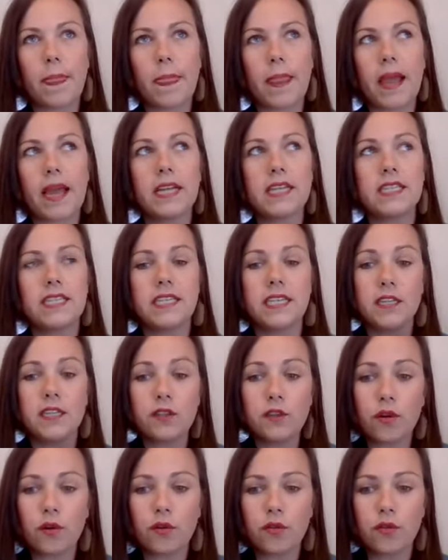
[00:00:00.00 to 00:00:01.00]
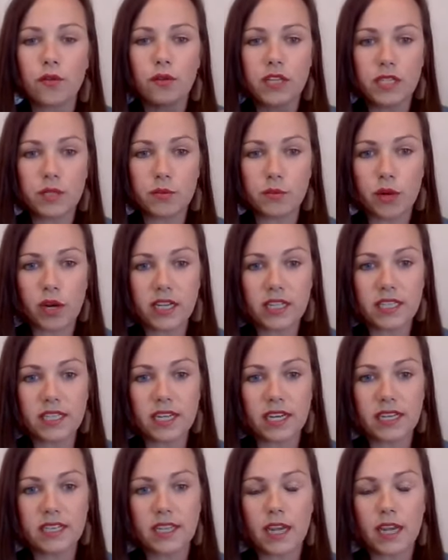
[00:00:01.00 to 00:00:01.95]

I did go through this process.